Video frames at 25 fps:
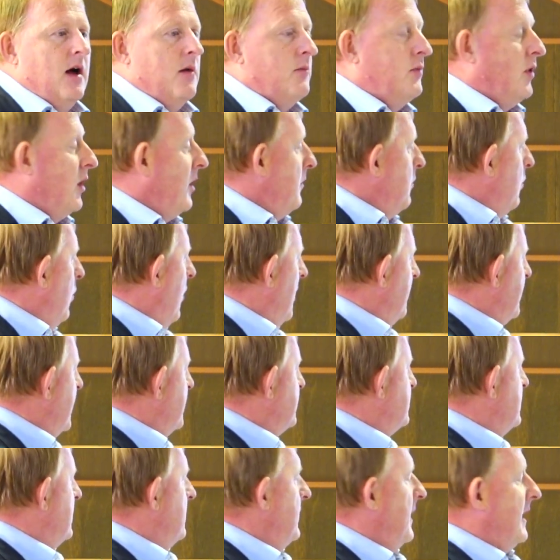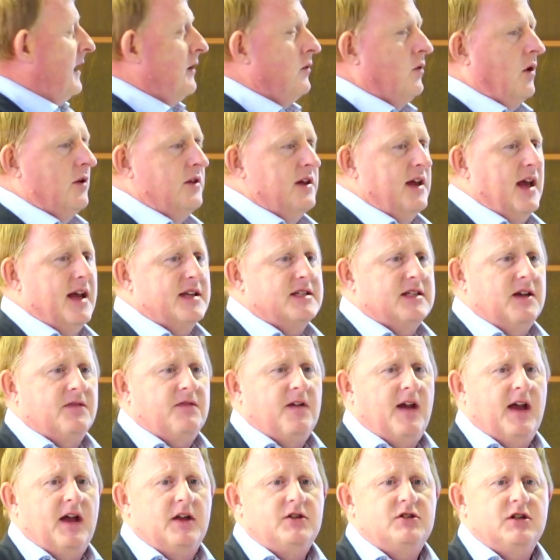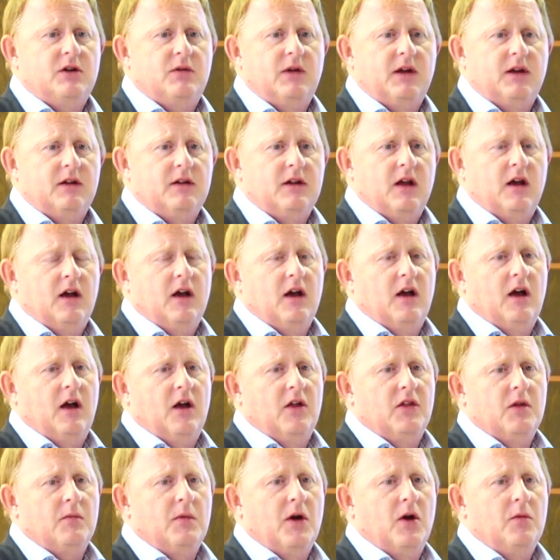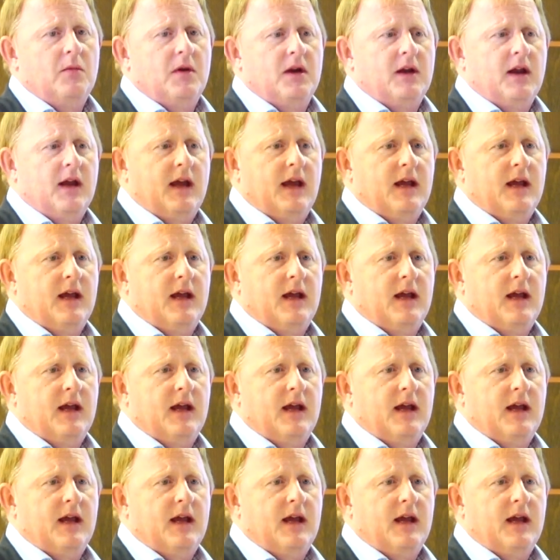But what they're doing, what the SFA are doing at the moment,